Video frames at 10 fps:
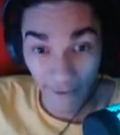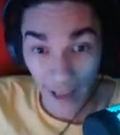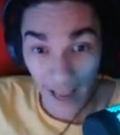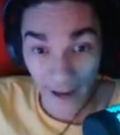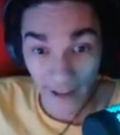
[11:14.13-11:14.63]

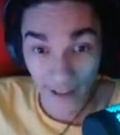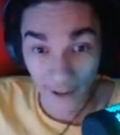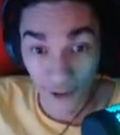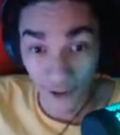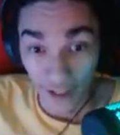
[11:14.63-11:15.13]
out of
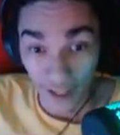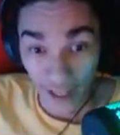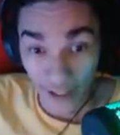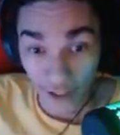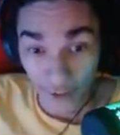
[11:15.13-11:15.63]
here
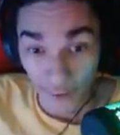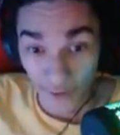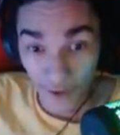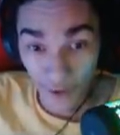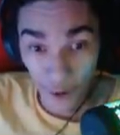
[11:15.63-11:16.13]
and
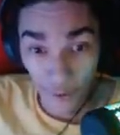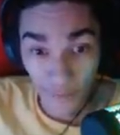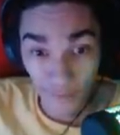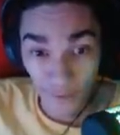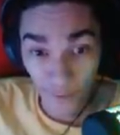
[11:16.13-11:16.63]
you know,
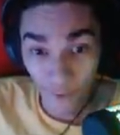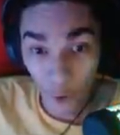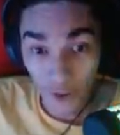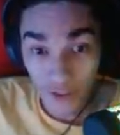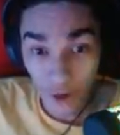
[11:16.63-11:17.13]

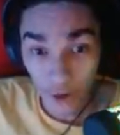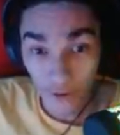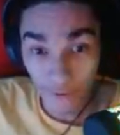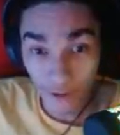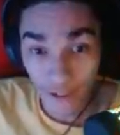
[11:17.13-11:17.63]
focus on
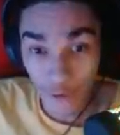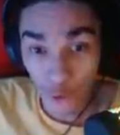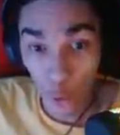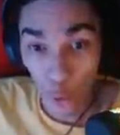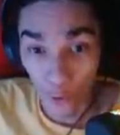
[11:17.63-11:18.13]
the freaking
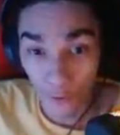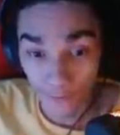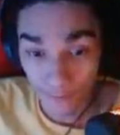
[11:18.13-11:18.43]
door.